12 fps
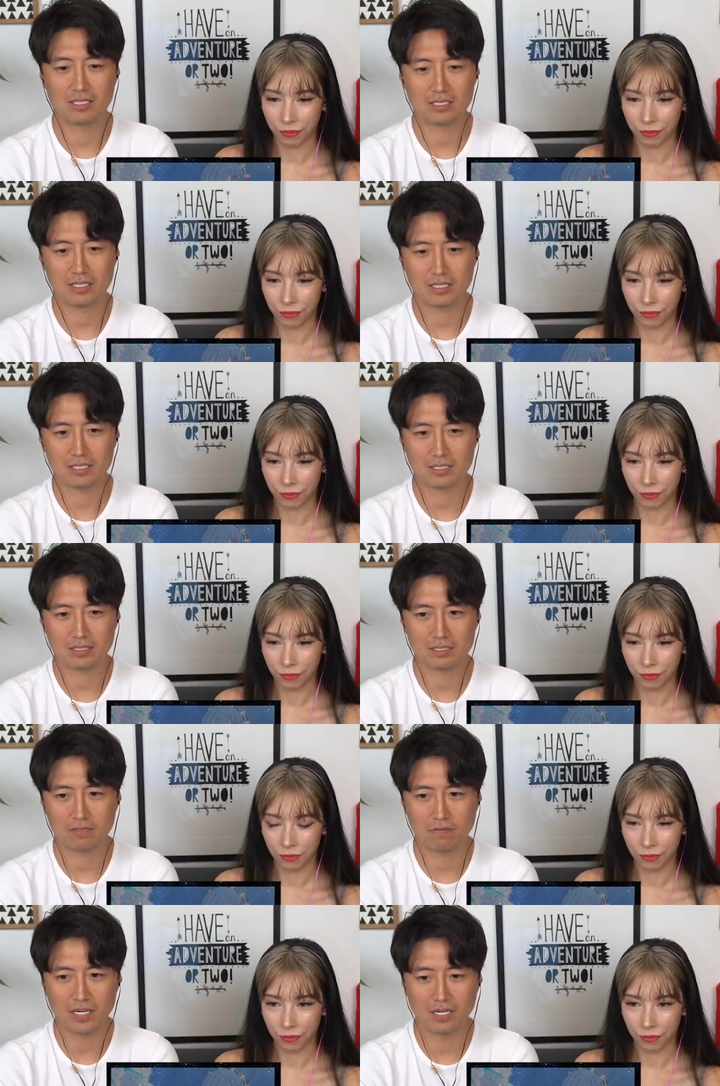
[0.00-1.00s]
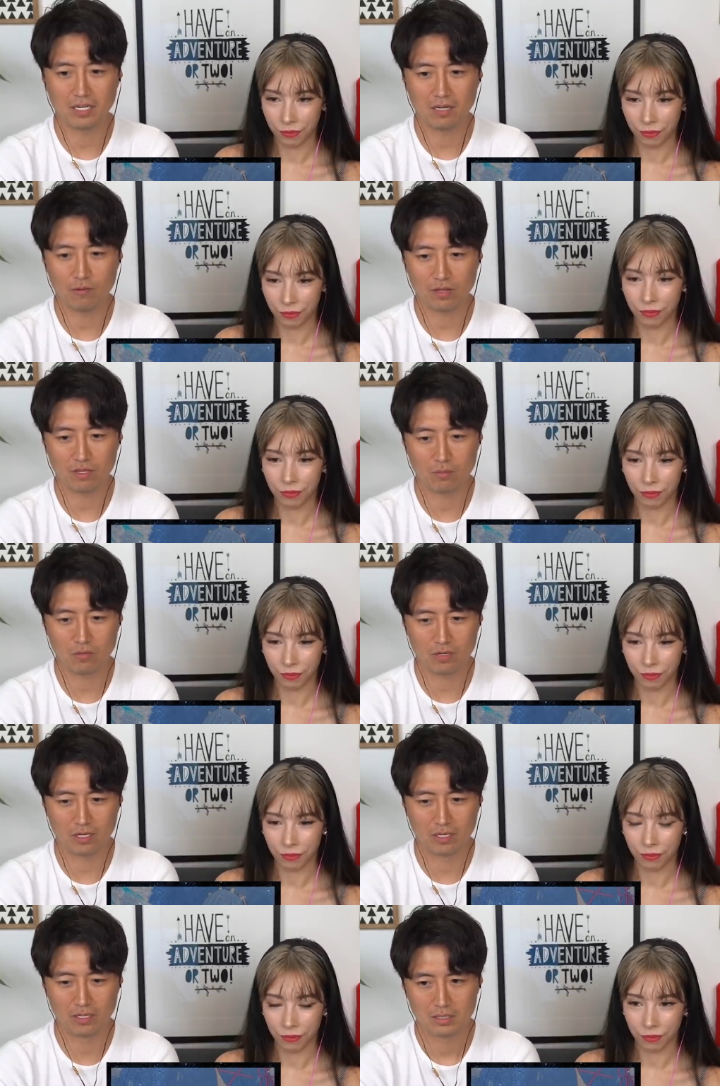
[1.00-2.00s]
Speaker 1: It's like she fell in love with him
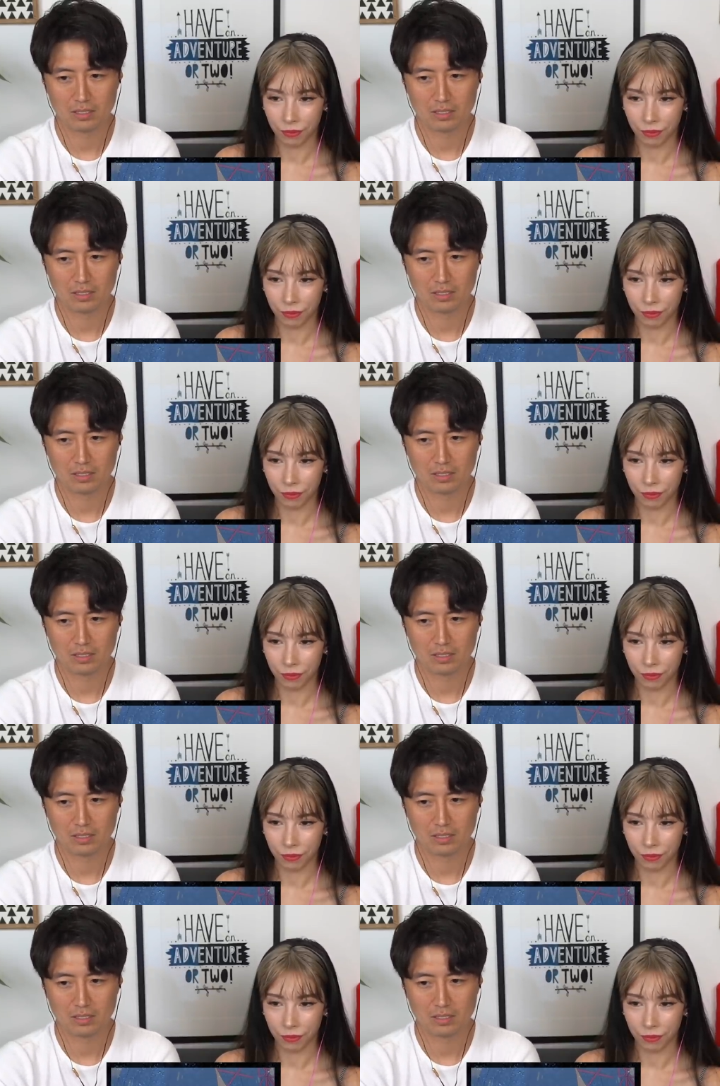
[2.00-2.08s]
more.